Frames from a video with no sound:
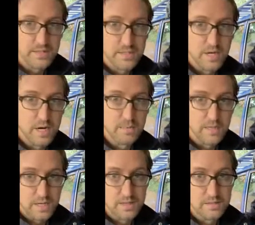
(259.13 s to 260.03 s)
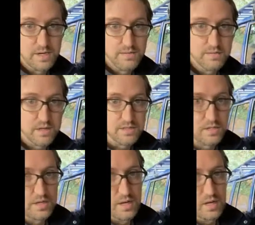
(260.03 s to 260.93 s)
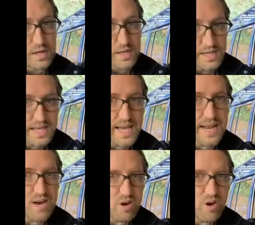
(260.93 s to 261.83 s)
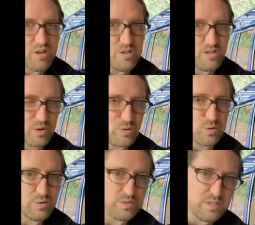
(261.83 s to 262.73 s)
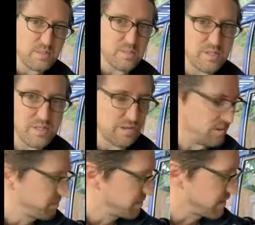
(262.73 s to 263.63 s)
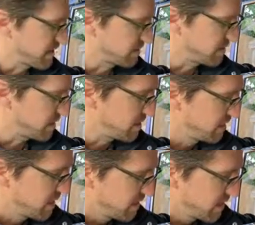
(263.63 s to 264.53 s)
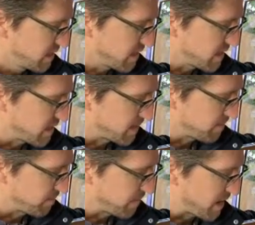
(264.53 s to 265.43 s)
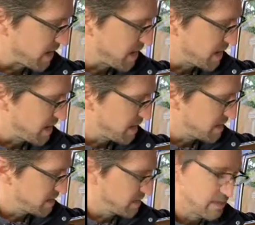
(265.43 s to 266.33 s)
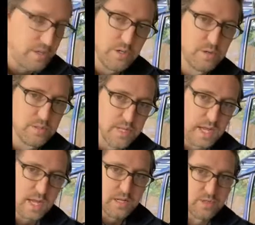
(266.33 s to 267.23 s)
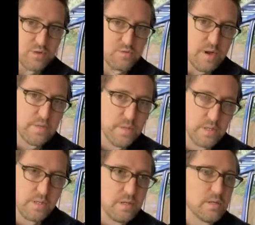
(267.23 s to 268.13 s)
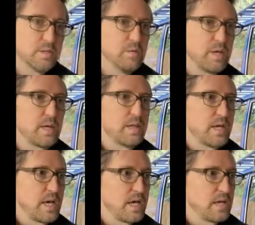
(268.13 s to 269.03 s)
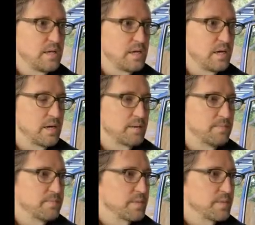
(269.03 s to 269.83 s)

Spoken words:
job begins. You have to actually get out all this old seam sealer. It's pretty nasty. I used a Dremel with a